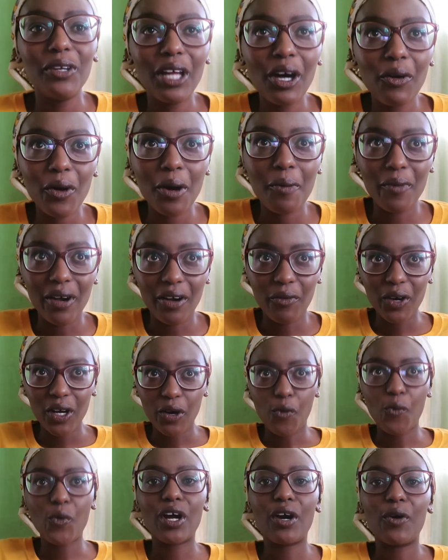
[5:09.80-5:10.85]
now
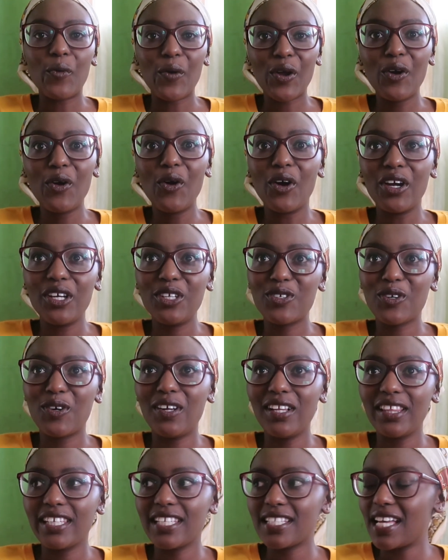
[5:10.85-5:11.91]
what are we going to
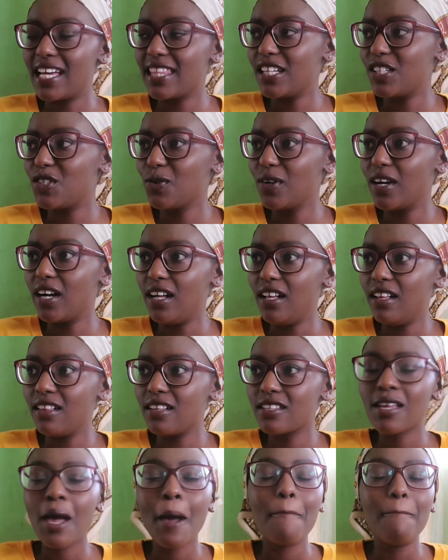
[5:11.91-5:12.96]
call these other two
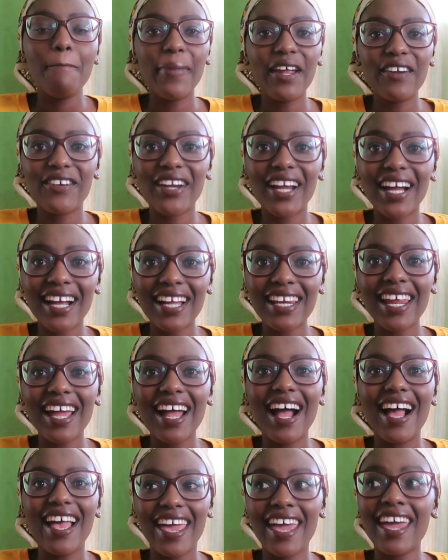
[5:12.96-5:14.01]
girls?
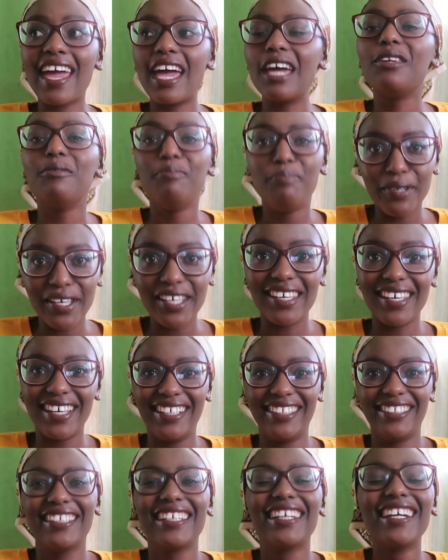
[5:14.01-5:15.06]
Maryanne A and B.
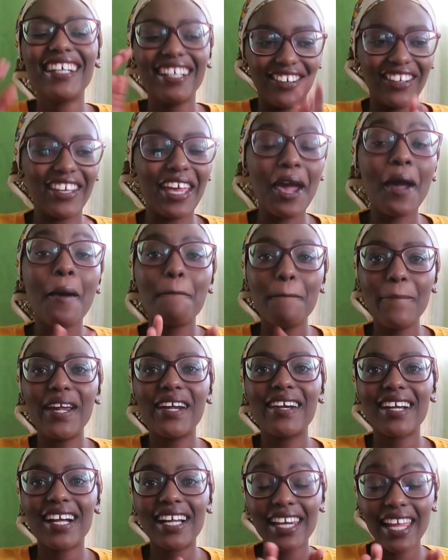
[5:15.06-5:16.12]
Okay,
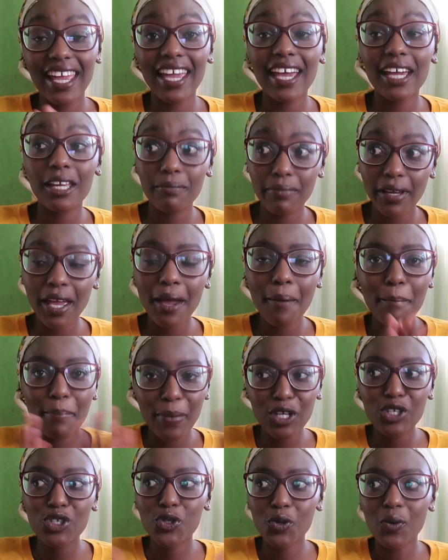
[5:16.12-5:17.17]
Maryanne A and B,
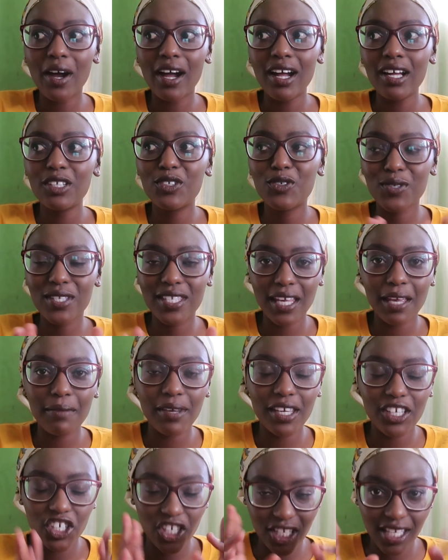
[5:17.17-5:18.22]
make sure to see
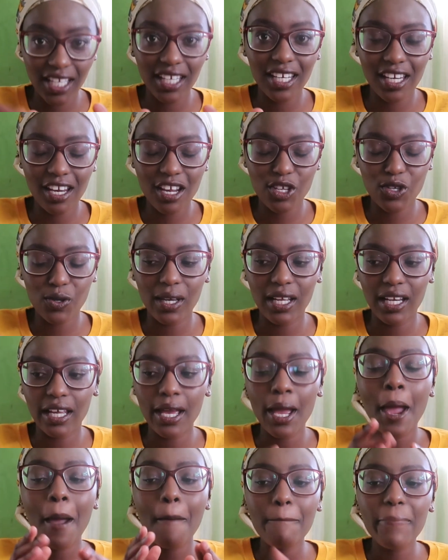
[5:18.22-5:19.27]
me. She said it in
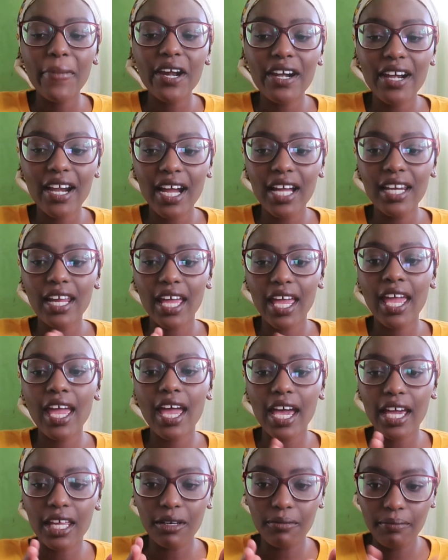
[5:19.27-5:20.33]
Swahili. Maryanne
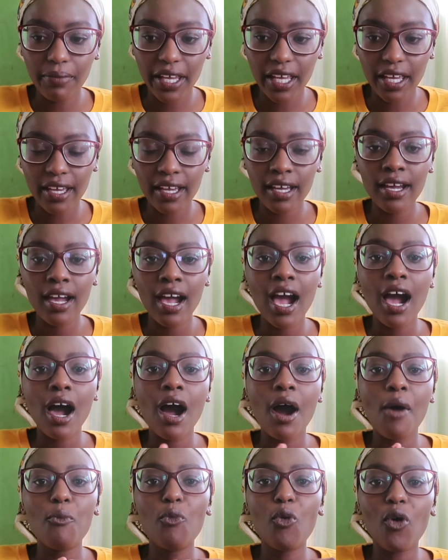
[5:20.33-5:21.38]
A and B,
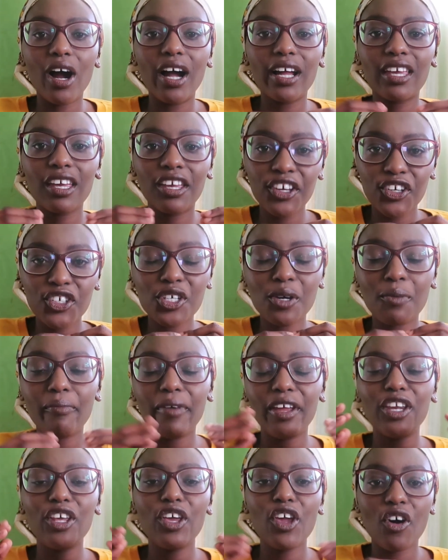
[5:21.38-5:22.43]
muhakikisho
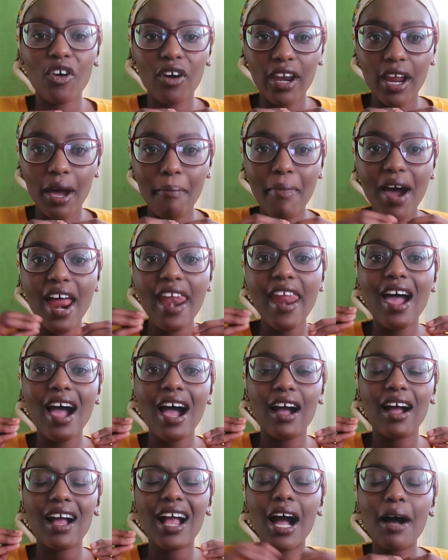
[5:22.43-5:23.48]
meniona
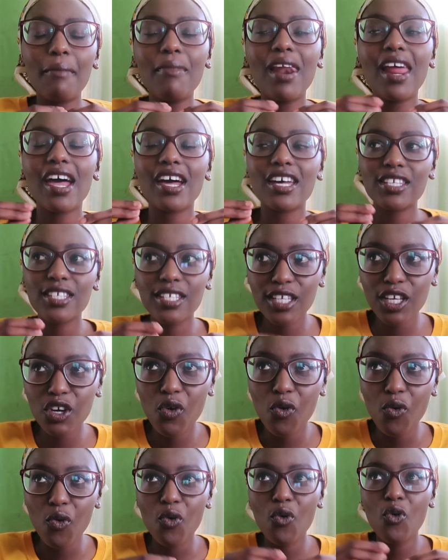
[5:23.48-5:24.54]
baada kabla ya
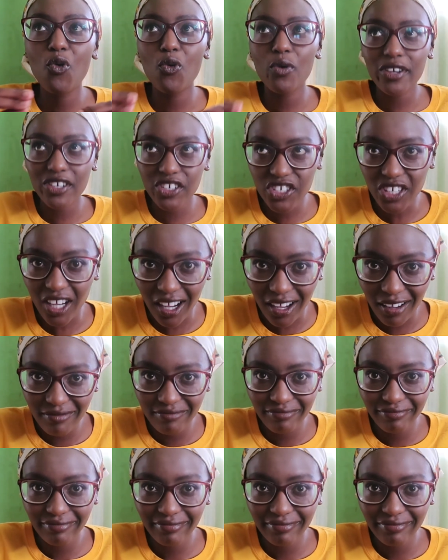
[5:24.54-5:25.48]
siku kuisha.